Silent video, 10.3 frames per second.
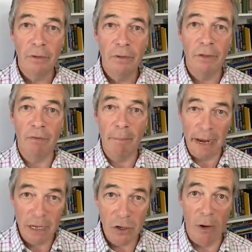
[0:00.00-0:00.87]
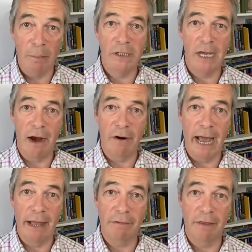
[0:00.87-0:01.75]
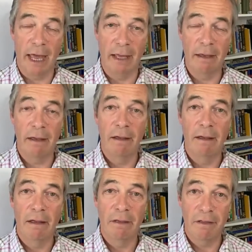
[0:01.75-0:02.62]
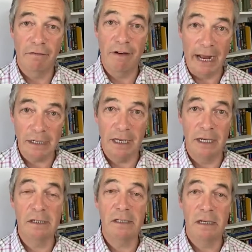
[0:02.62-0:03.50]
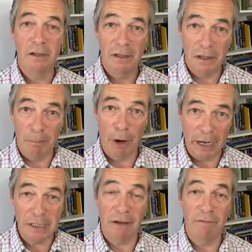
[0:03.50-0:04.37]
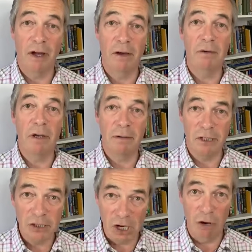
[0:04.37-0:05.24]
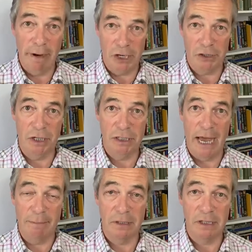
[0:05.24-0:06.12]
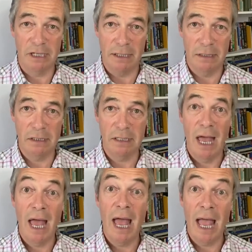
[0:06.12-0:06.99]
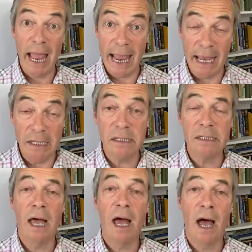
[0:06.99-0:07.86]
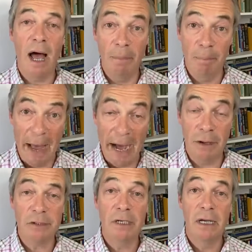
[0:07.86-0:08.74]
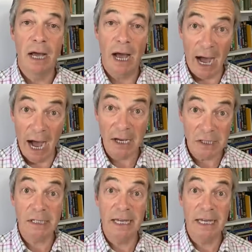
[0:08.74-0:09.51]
the Remain commentariat think, the fact is the Brexit vote and so much that has happened since is about us